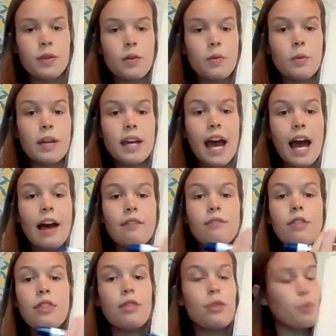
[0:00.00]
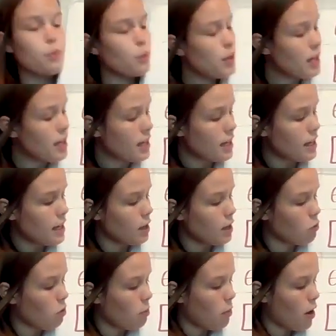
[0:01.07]
We have 3
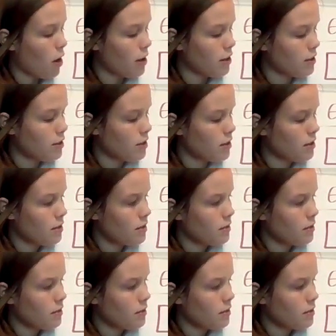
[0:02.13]
equal parts.